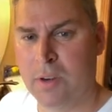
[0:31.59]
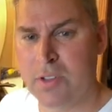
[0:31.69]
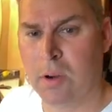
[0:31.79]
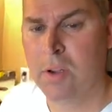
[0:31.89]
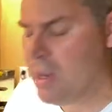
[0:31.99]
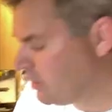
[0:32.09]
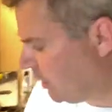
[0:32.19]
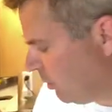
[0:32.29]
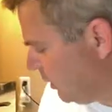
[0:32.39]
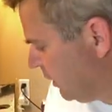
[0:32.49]
So today
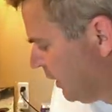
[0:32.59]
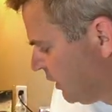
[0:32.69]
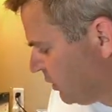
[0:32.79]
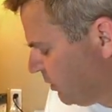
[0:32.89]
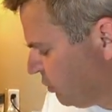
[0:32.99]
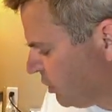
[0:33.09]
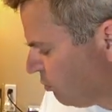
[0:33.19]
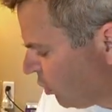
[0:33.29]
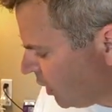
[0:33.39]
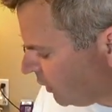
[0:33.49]
we're looking at a
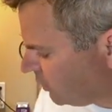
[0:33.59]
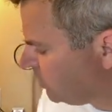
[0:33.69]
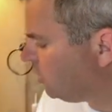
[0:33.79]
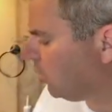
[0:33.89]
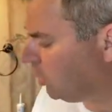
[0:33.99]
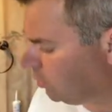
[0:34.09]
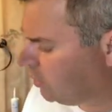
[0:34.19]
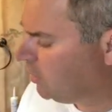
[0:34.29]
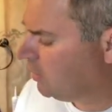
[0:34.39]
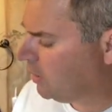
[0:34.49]
product
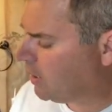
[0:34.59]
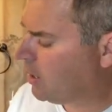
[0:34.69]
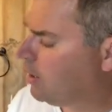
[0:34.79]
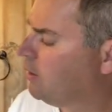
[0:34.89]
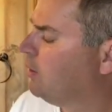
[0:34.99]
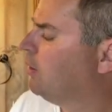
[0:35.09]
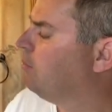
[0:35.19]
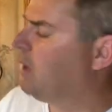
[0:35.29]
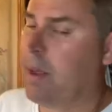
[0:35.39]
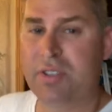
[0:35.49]
called uh,
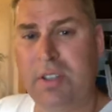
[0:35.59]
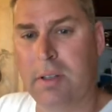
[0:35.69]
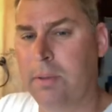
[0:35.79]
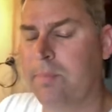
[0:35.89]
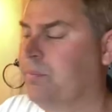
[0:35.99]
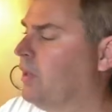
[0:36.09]
Mapesil.